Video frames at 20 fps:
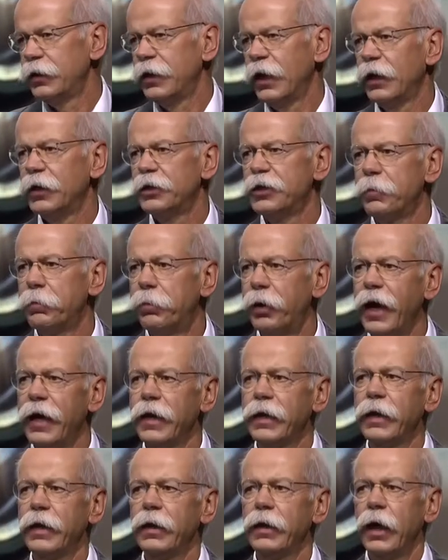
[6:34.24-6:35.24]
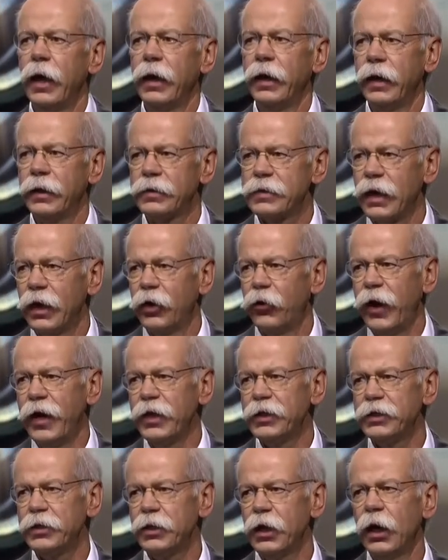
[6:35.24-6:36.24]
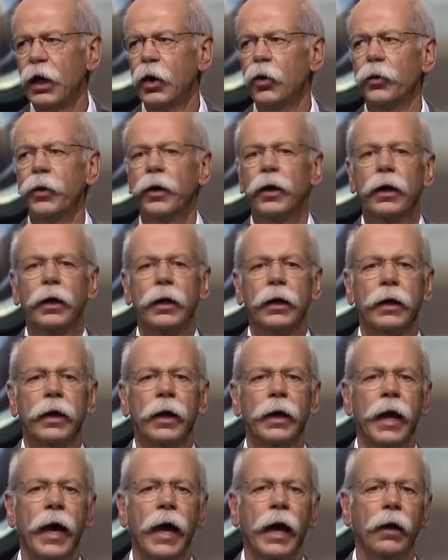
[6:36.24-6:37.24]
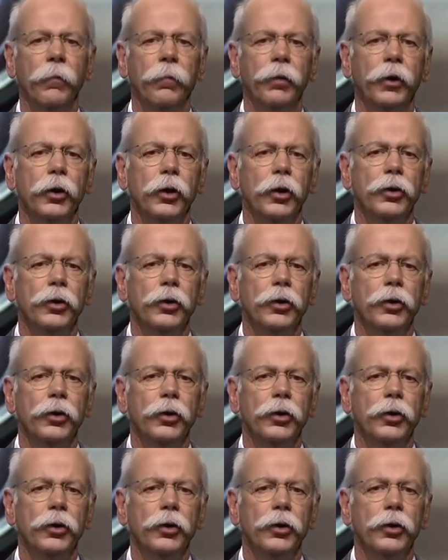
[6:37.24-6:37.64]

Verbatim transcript: Intelligent braking and acceleration alone can help